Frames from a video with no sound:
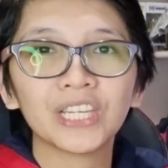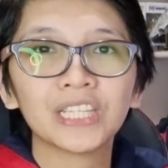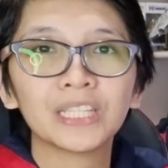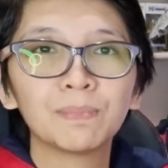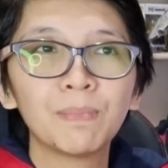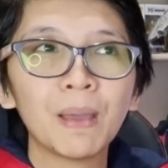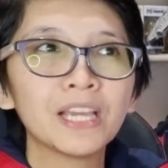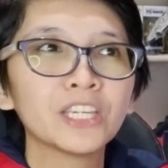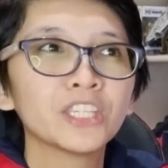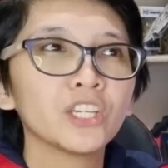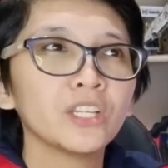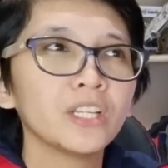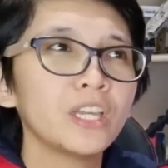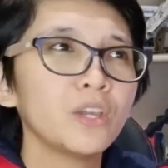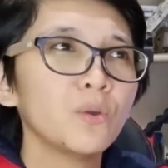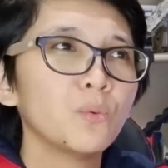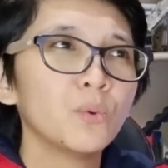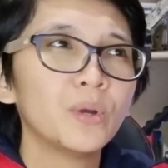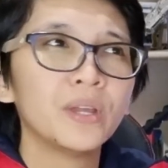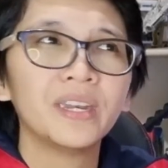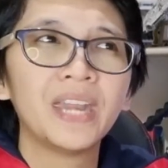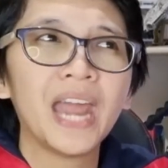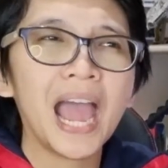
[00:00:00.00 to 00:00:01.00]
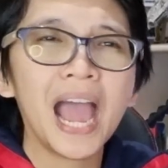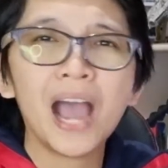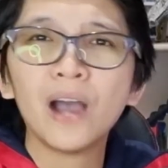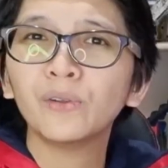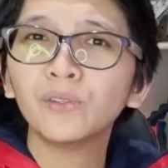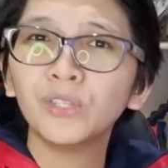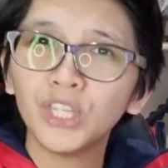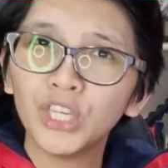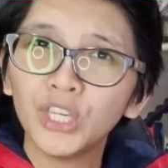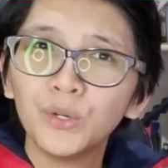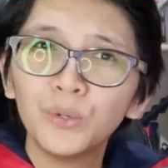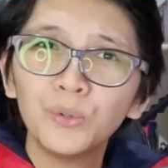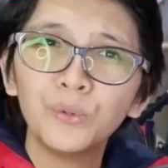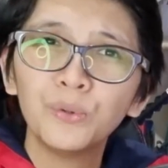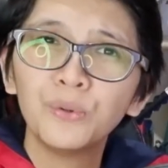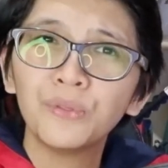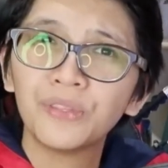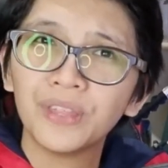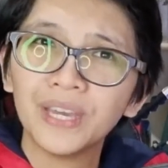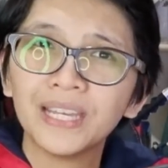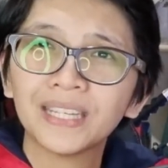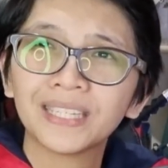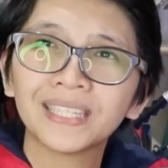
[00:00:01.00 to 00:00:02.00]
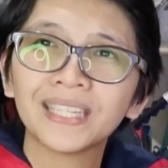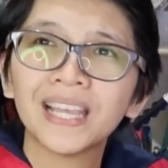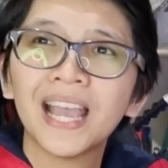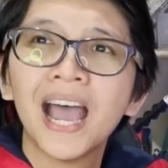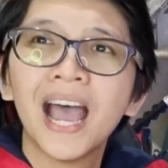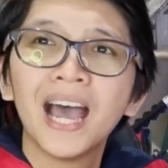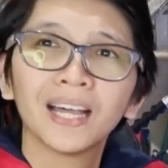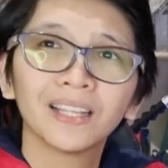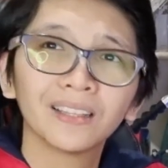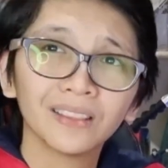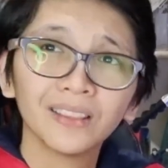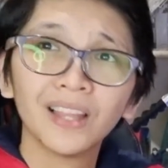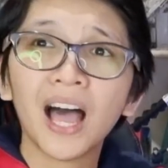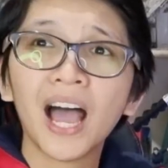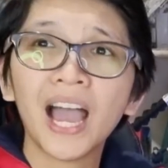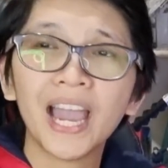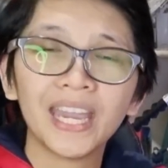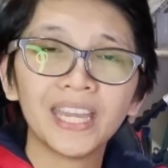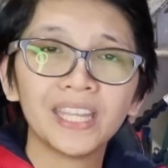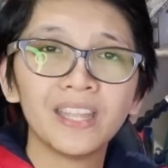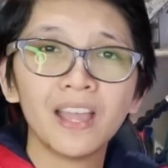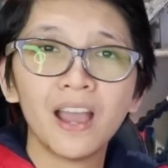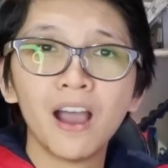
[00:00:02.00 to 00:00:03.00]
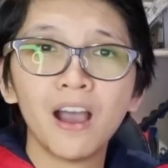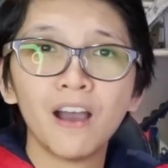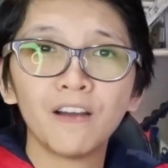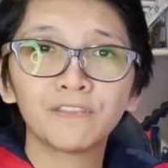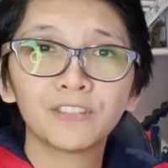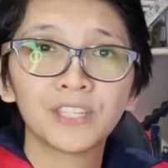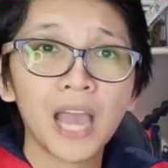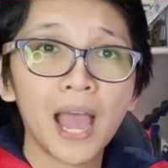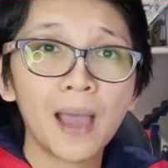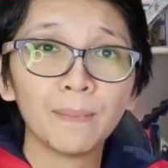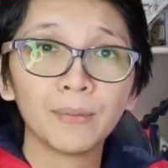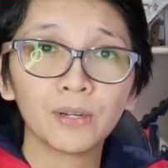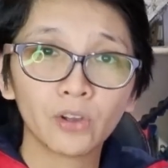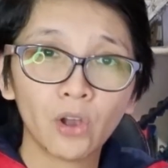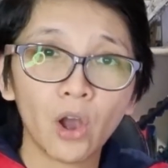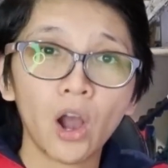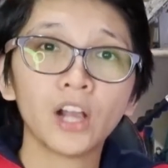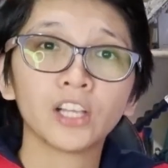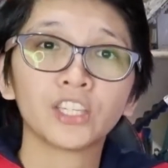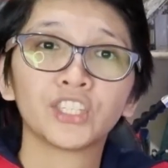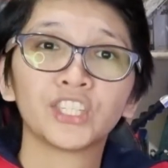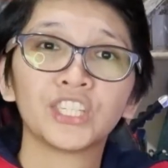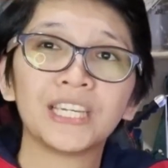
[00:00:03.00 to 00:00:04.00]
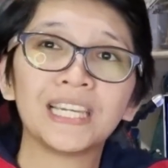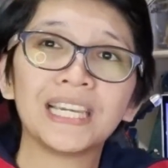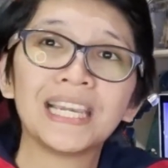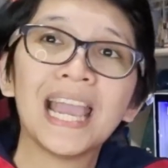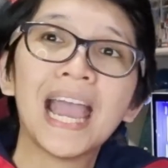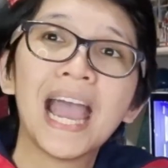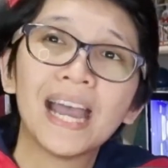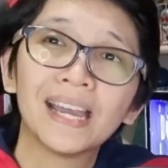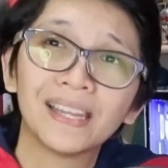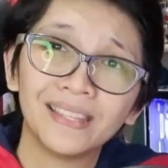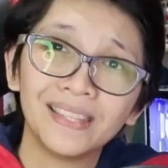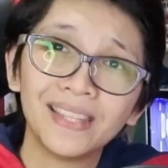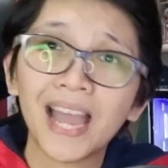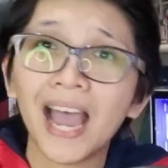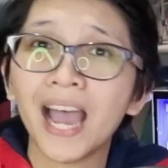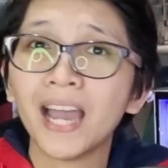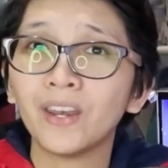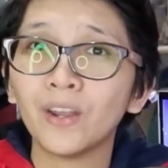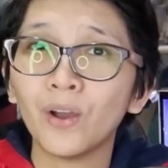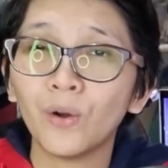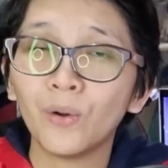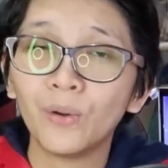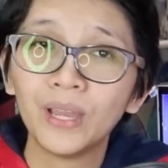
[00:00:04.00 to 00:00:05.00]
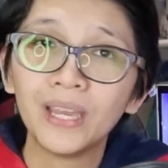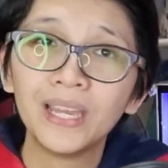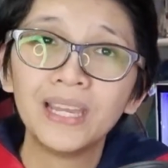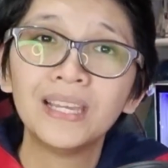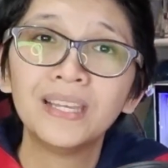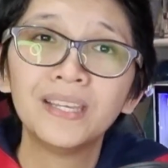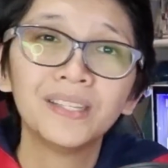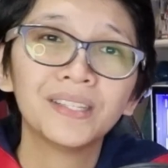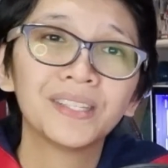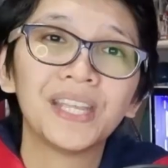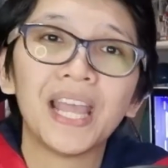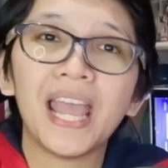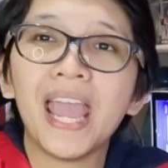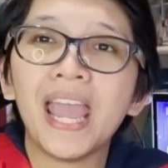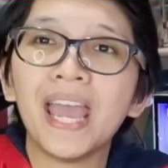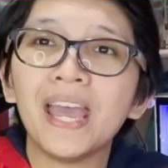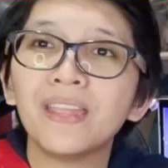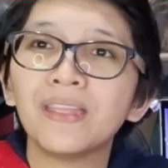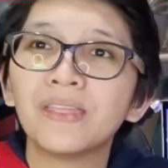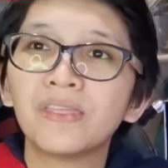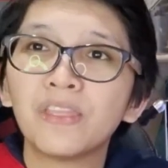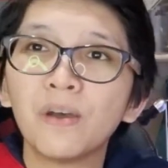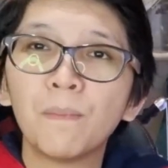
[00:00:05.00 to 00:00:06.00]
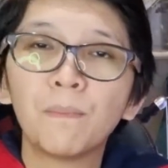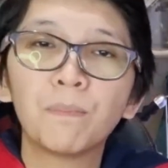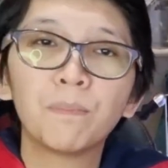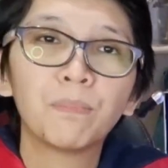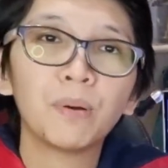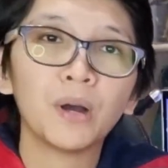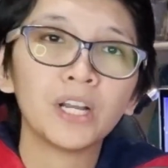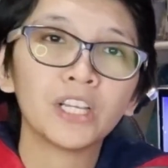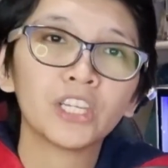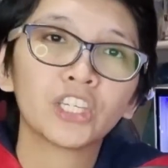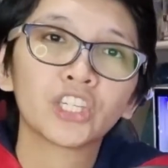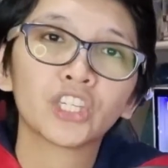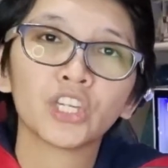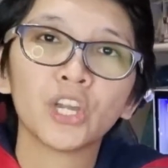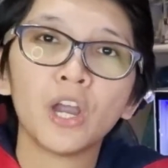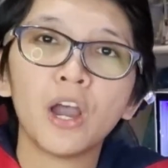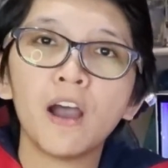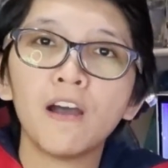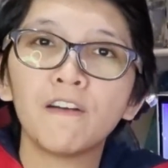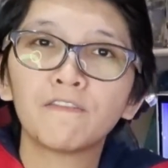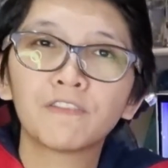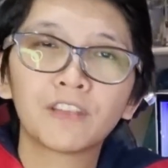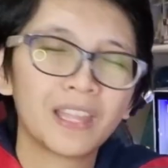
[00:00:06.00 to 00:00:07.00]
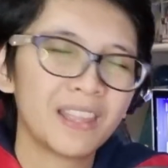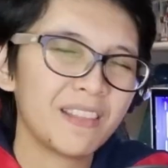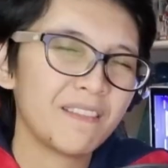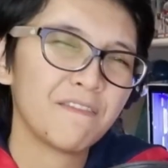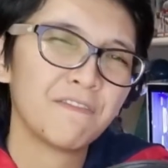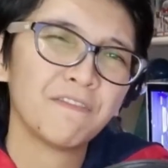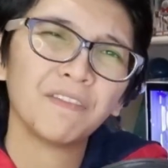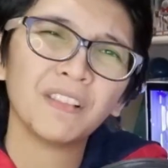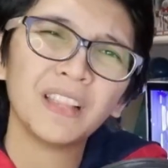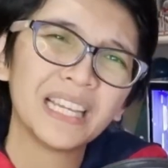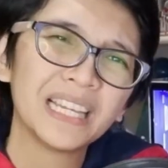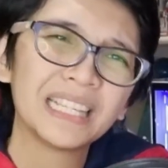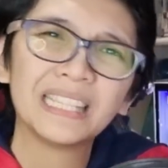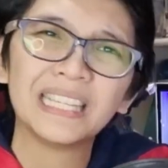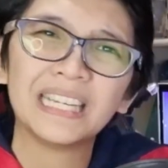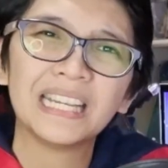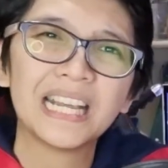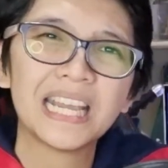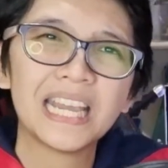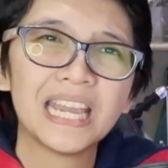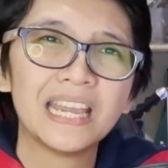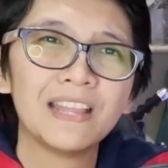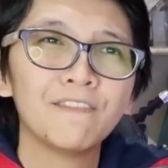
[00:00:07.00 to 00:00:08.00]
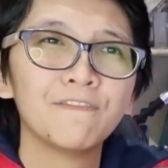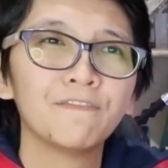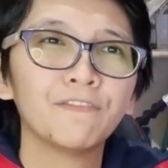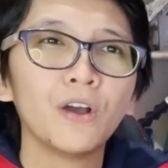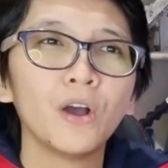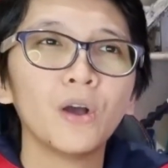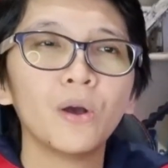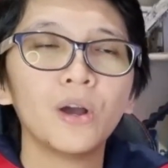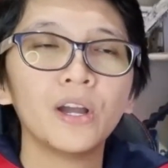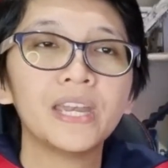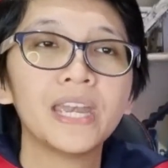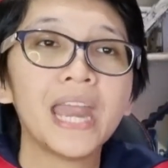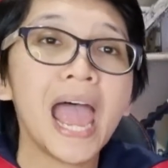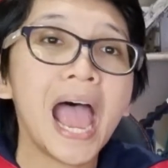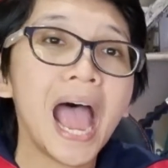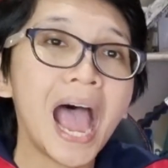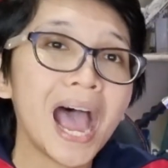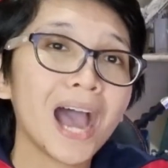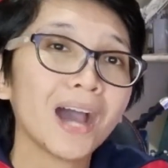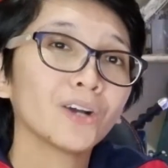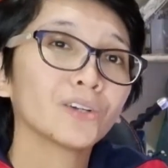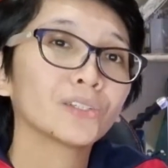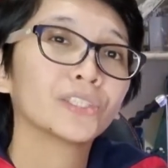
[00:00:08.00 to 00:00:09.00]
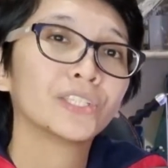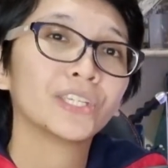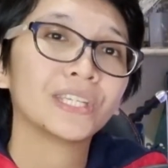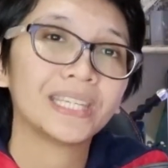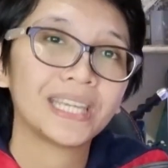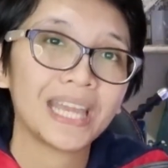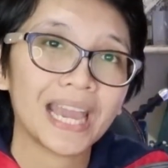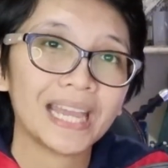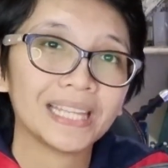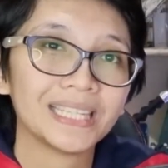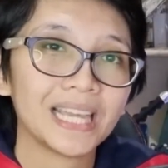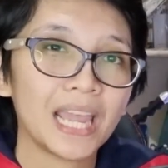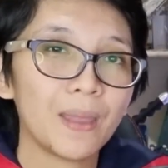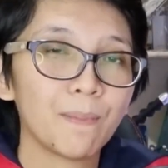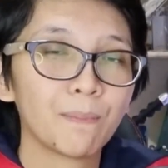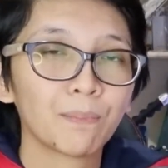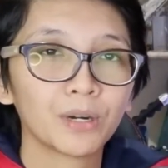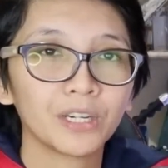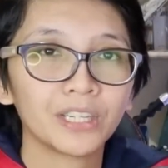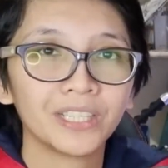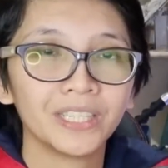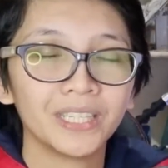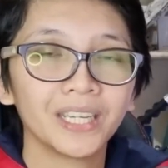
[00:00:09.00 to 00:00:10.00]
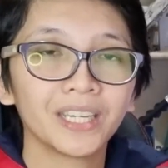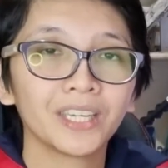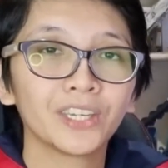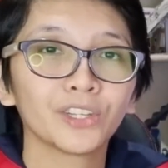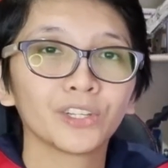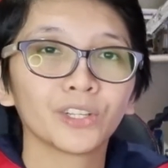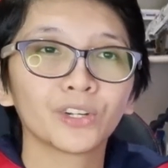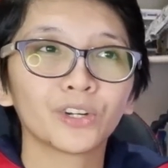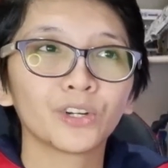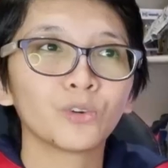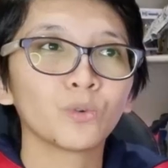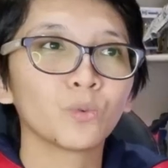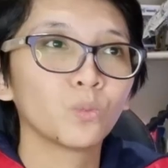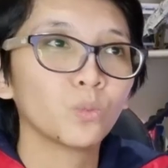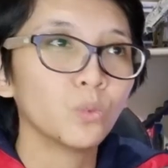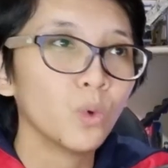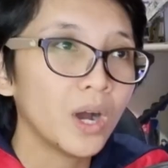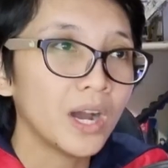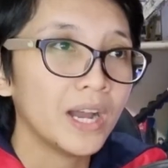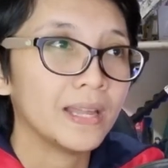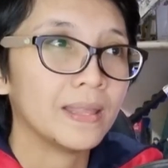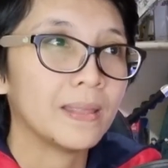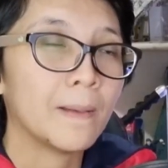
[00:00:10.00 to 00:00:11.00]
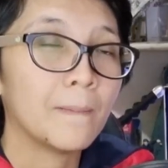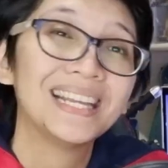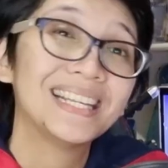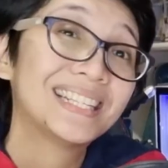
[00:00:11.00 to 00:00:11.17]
especially with how new this line of Tamagotchi Nano is and the bunch of conflicting info on how to get a particular one.